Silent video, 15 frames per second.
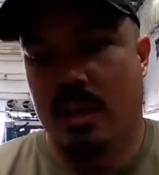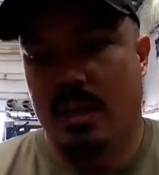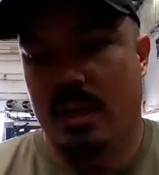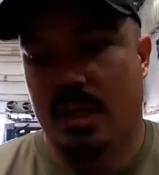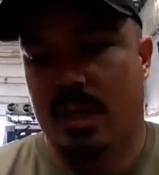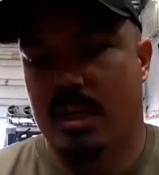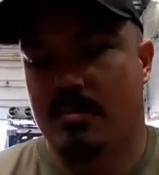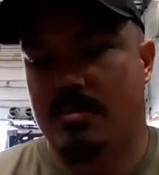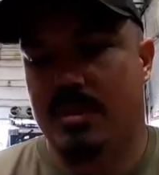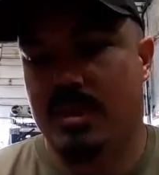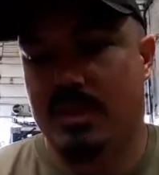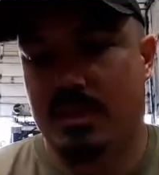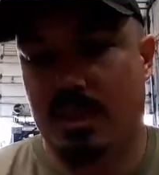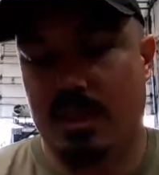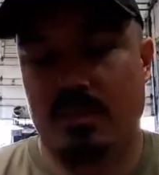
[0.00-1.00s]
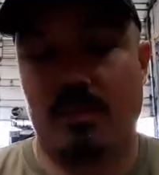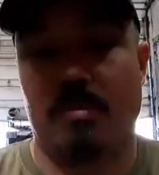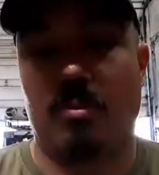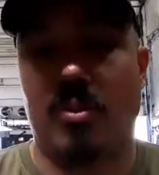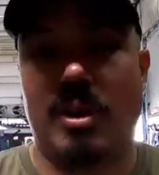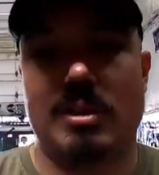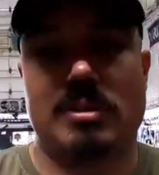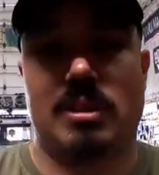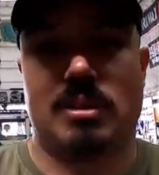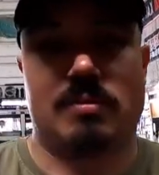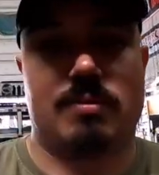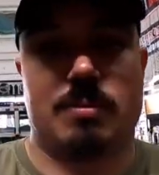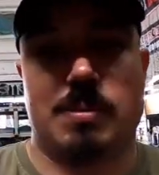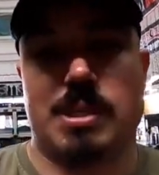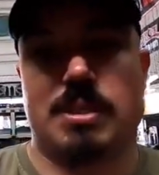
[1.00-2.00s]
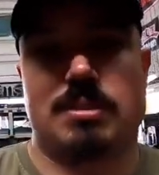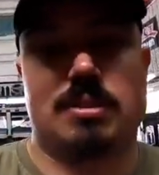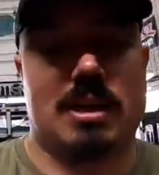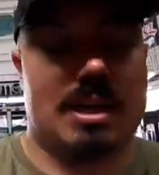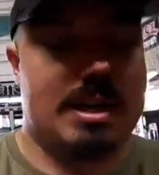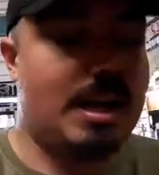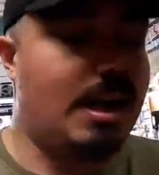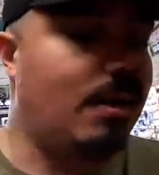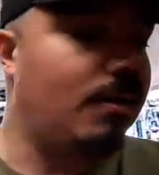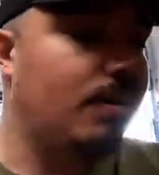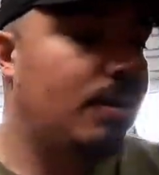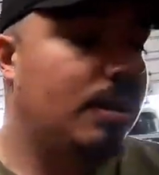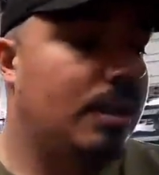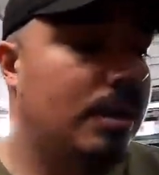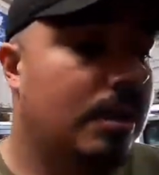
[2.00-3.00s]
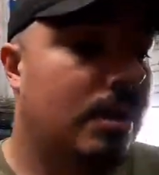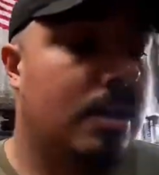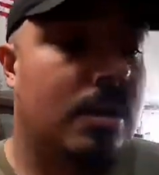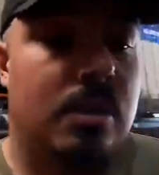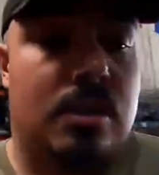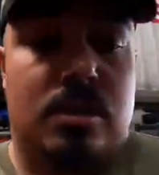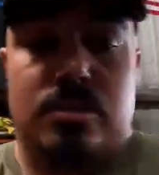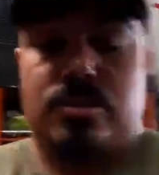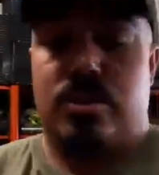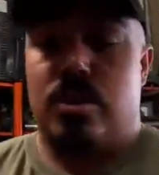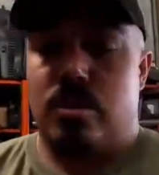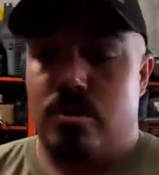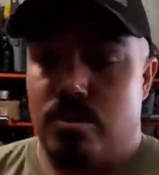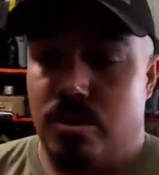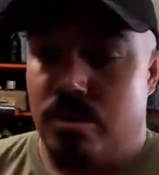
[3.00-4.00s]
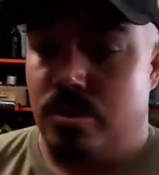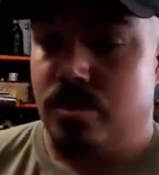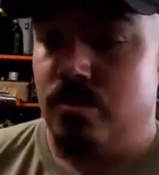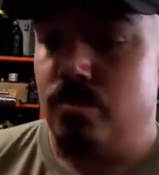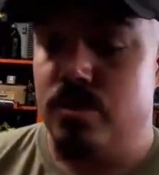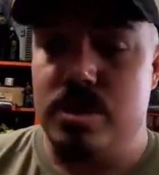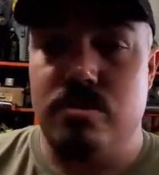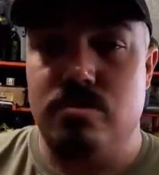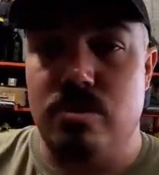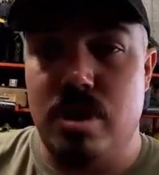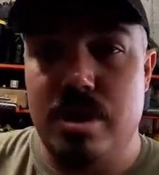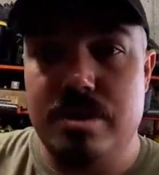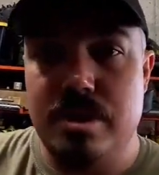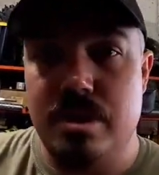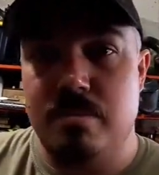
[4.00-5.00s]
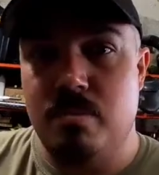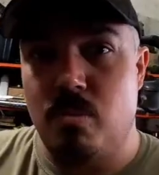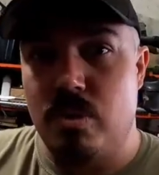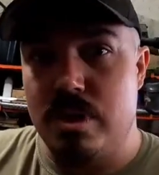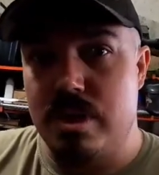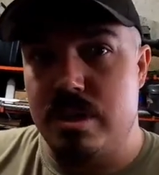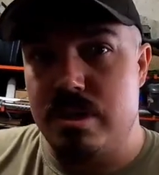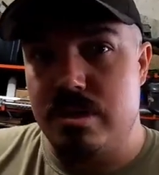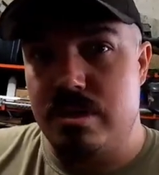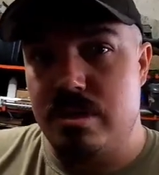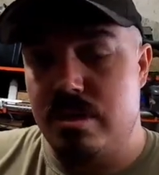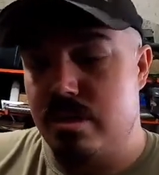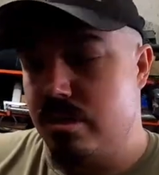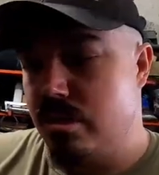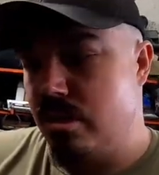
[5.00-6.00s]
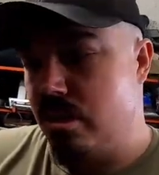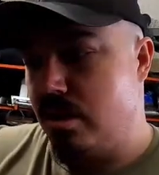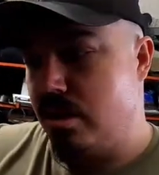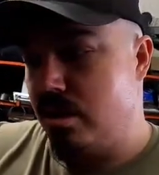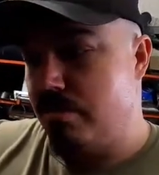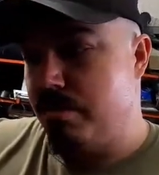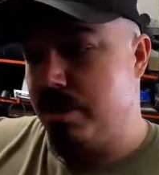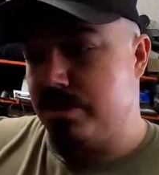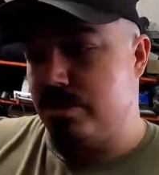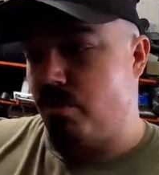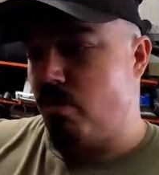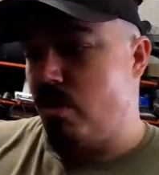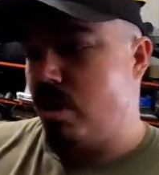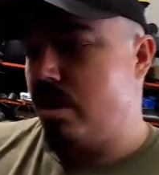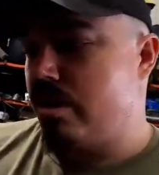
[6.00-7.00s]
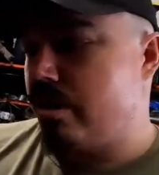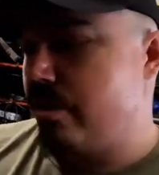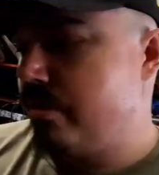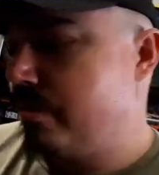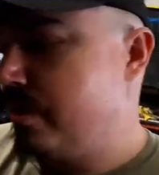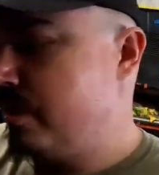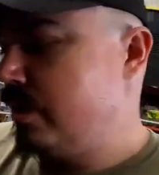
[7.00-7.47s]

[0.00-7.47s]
that keeps these things from rusting from the inside out. So when you run them with a bunch of water,